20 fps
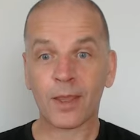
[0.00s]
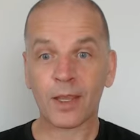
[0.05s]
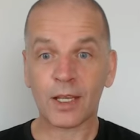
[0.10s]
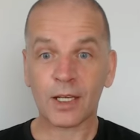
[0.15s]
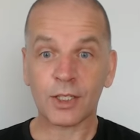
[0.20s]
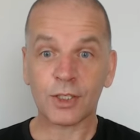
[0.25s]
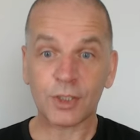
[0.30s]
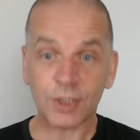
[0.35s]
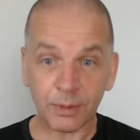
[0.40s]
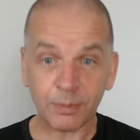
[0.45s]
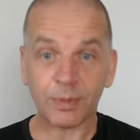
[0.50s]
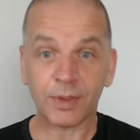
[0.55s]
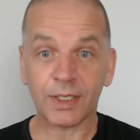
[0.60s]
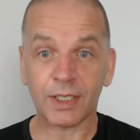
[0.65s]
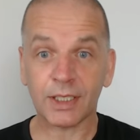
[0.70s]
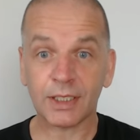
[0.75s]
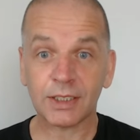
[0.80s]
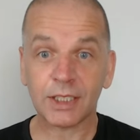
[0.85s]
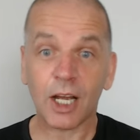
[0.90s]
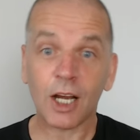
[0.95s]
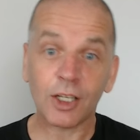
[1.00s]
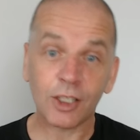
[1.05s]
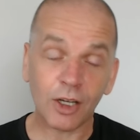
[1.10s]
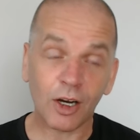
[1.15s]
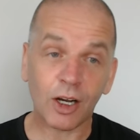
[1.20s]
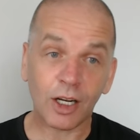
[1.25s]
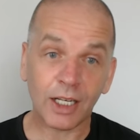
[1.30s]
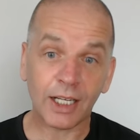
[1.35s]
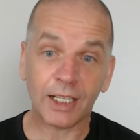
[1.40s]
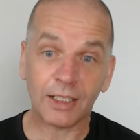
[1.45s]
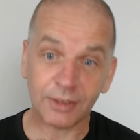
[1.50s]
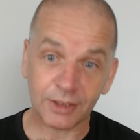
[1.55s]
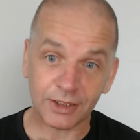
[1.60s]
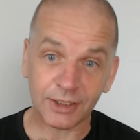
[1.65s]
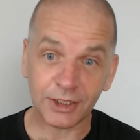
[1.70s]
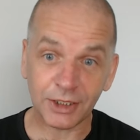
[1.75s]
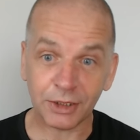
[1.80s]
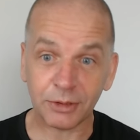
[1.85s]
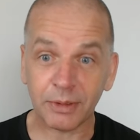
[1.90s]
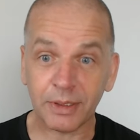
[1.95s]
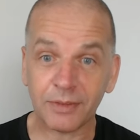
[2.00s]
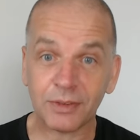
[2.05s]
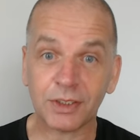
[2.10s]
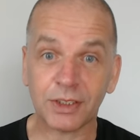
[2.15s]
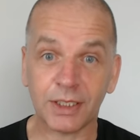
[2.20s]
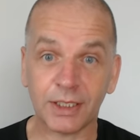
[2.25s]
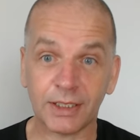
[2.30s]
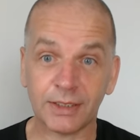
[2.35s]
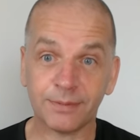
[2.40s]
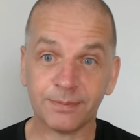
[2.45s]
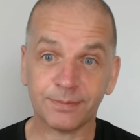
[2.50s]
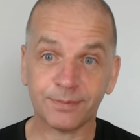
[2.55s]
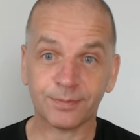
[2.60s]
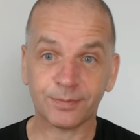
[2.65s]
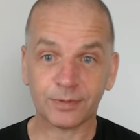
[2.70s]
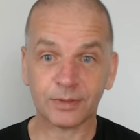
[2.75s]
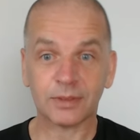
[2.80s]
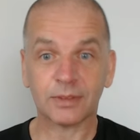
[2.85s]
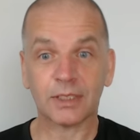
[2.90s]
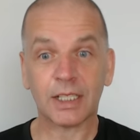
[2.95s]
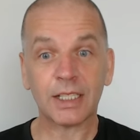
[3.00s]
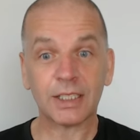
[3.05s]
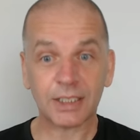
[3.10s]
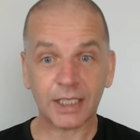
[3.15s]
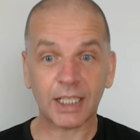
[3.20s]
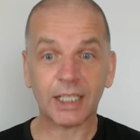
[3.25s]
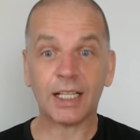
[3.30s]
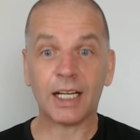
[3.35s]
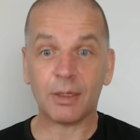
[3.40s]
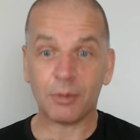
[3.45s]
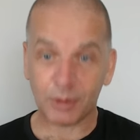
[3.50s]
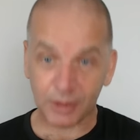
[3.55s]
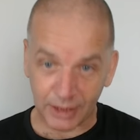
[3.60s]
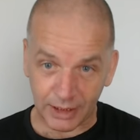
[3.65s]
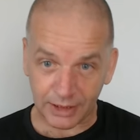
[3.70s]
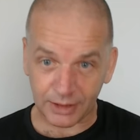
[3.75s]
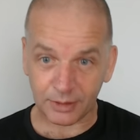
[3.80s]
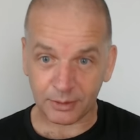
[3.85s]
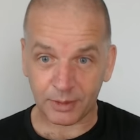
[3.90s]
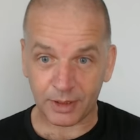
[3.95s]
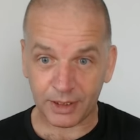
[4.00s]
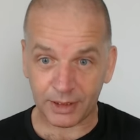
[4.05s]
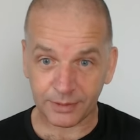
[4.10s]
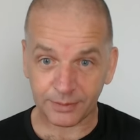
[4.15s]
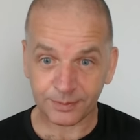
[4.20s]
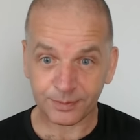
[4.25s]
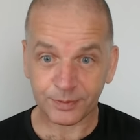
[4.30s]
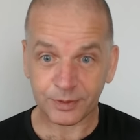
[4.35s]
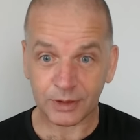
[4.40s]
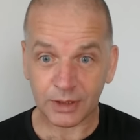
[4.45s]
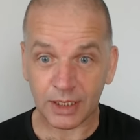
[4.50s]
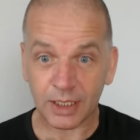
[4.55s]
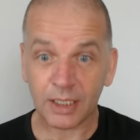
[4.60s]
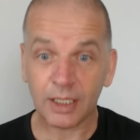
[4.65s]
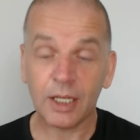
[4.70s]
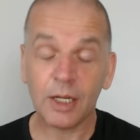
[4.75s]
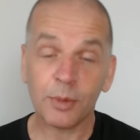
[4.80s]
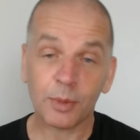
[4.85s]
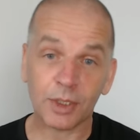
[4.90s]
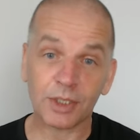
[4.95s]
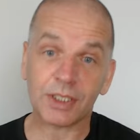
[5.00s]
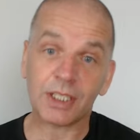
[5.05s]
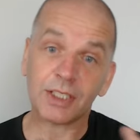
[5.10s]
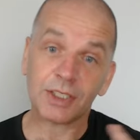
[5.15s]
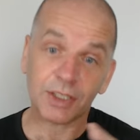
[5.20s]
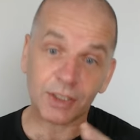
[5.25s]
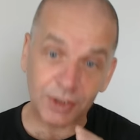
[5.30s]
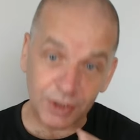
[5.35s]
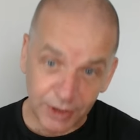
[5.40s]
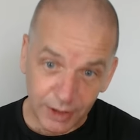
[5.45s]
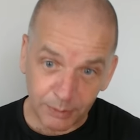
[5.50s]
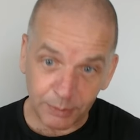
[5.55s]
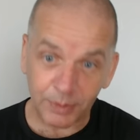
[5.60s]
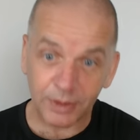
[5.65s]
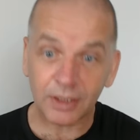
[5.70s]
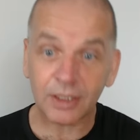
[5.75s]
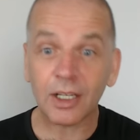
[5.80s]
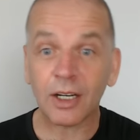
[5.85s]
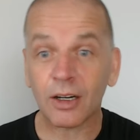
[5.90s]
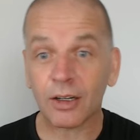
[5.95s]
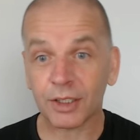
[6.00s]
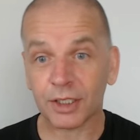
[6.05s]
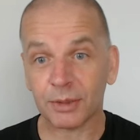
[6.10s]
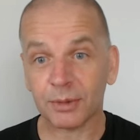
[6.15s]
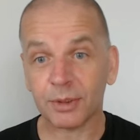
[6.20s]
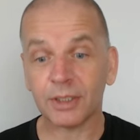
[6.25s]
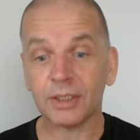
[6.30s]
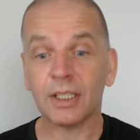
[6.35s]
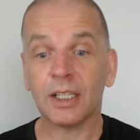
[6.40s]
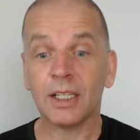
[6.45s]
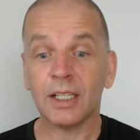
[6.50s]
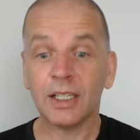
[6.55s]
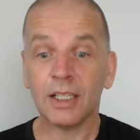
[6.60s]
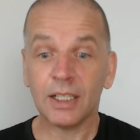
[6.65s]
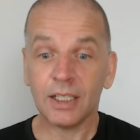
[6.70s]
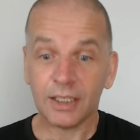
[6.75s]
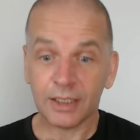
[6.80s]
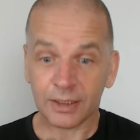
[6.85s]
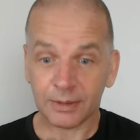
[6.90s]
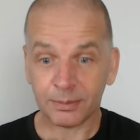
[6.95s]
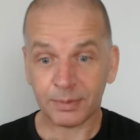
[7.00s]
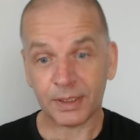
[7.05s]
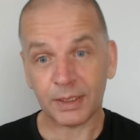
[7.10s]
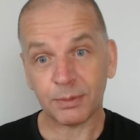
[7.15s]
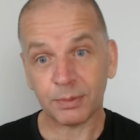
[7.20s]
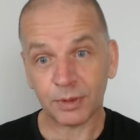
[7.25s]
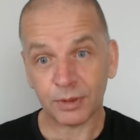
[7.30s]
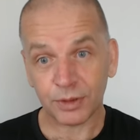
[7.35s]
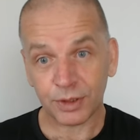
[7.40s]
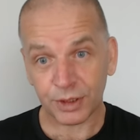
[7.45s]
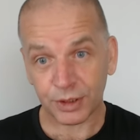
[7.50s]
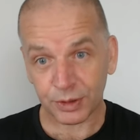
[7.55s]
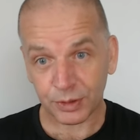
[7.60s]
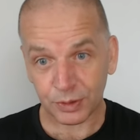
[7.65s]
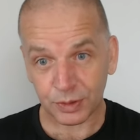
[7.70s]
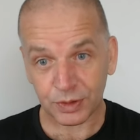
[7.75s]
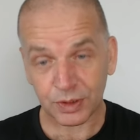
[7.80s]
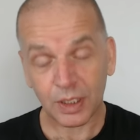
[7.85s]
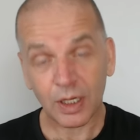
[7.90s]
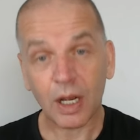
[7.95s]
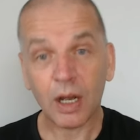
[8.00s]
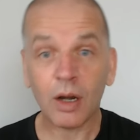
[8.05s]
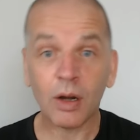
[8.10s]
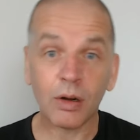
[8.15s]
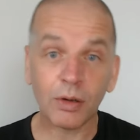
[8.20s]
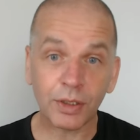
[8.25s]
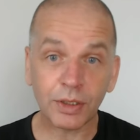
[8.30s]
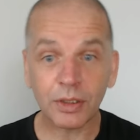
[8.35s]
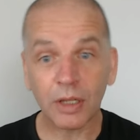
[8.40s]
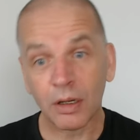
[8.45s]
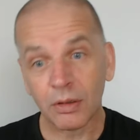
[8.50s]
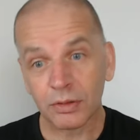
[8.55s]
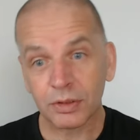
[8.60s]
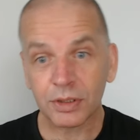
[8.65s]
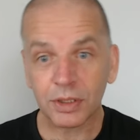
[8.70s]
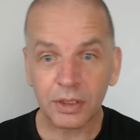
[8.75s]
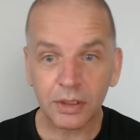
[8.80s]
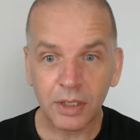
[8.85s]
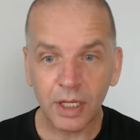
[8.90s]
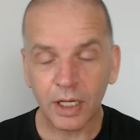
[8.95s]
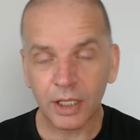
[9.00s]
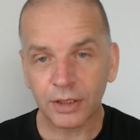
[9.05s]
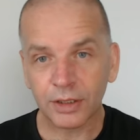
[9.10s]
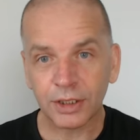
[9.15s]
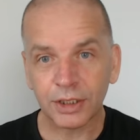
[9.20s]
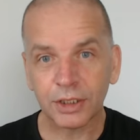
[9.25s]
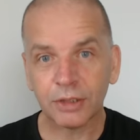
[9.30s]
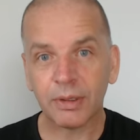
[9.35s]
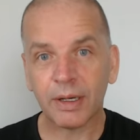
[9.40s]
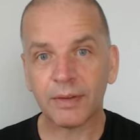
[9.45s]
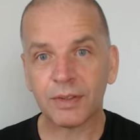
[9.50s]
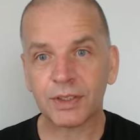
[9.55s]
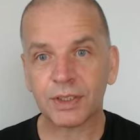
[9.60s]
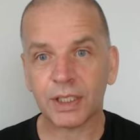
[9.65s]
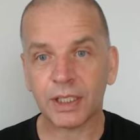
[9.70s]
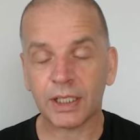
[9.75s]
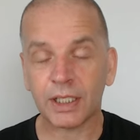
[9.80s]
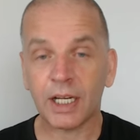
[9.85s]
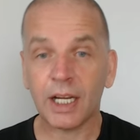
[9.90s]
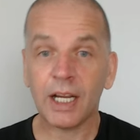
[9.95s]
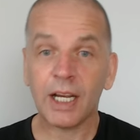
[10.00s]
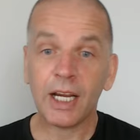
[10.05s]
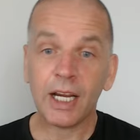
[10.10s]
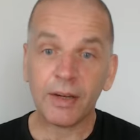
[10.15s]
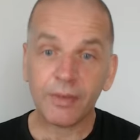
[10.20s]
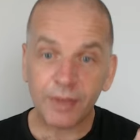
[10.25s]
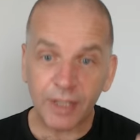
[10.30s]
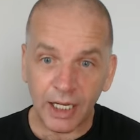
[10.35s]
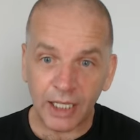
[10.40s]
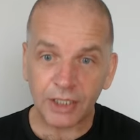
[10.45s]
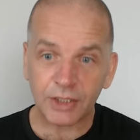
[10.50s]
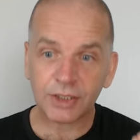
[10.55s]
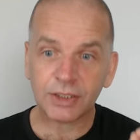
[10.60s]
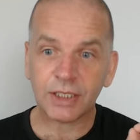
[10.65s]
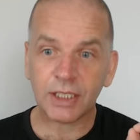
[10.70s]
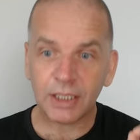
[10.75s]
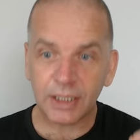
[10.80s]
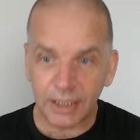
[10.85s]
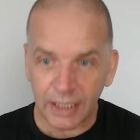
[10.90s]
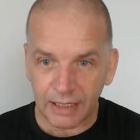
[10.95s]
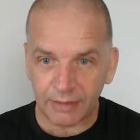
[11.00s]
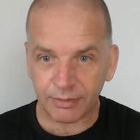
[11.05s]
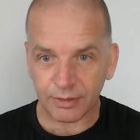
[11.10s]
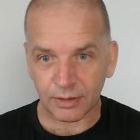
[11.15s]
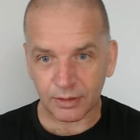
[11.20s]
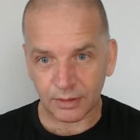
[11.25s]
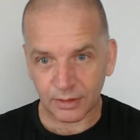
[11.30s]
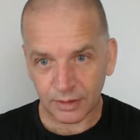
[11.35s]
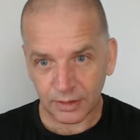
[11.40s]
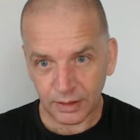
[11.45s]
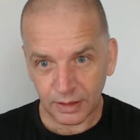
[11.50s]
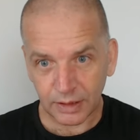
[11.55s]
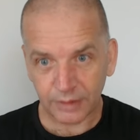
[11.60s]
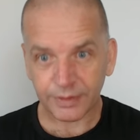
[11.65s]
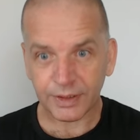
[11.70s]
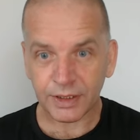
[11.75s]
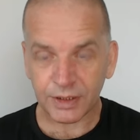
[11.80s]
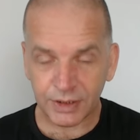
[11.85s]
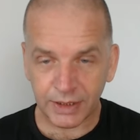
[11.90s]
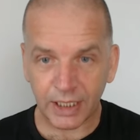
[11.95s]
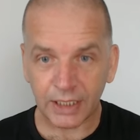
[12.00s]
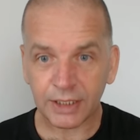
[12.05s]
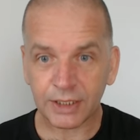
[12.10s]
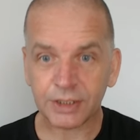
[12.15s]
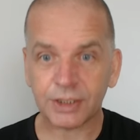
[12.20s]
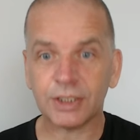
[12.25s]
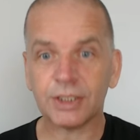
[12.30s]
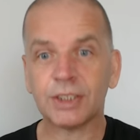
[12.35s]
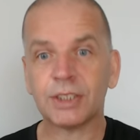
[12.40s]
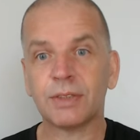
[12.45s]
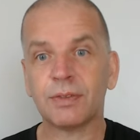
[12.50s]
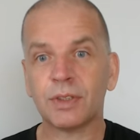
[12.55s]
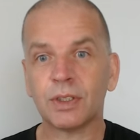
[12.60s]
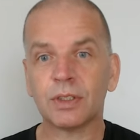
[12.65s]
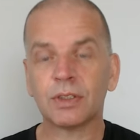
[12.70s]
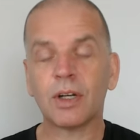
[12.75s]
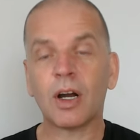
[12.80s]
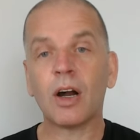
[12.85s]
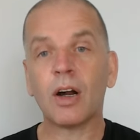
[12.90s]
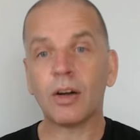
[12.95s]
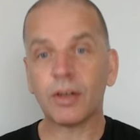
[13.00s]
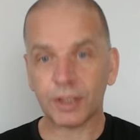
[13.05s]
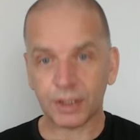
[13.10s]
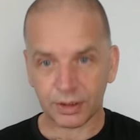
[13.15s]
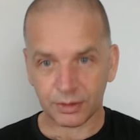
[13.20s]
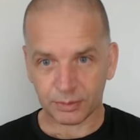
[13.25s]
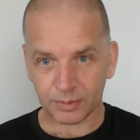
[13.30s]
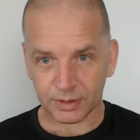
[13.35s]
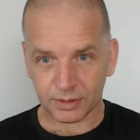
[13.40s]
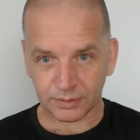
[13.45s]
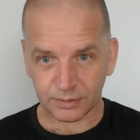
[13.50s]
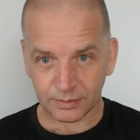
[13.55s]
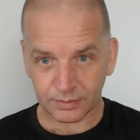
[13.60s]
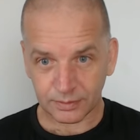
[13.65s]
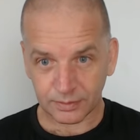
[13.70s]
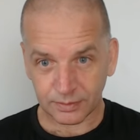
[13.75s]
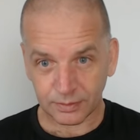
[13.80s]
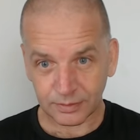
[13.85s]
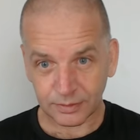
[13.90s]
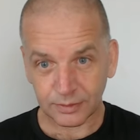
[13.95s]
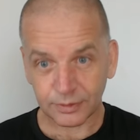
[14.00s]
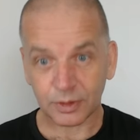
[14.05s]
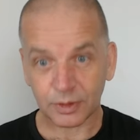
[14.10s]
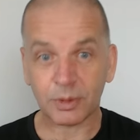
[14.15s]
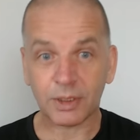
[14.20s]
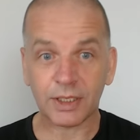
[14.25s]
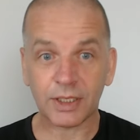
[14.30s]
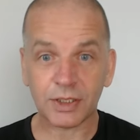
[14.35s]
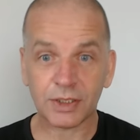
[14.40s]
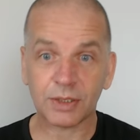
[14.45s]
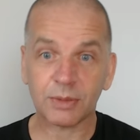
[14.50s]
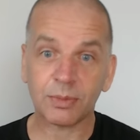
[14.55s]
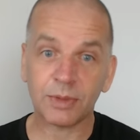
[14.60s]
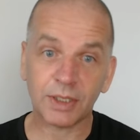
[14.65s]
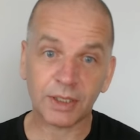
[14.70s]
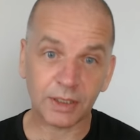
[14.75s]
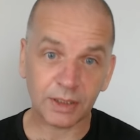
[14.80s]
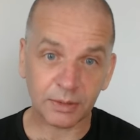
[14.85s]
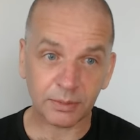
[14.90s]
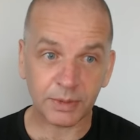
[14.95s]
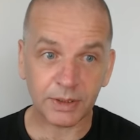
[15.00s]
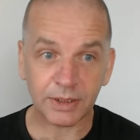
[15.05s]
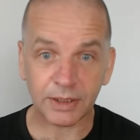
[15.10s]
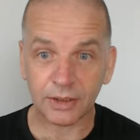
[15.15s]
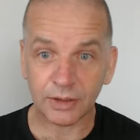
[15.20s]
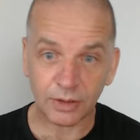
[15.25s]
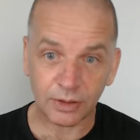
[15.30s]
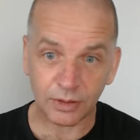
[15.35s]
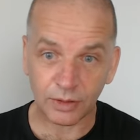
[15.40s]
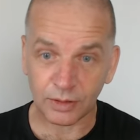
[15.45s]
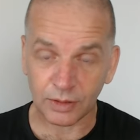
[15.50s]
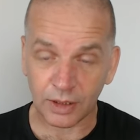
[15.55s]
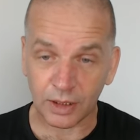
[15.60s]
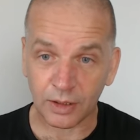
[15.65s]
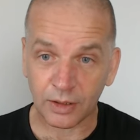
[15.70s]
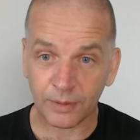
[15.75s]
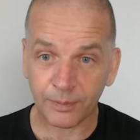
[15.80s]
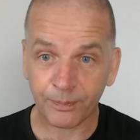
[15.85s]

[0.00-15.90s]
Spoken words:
Some things are not allowed in the UFC. Let's get that one out of the way, right? Because that's a typical argument that people use. Oh, you don't see that in the UFC. If that's the level of intelligence of your argument for whether something can be done or not,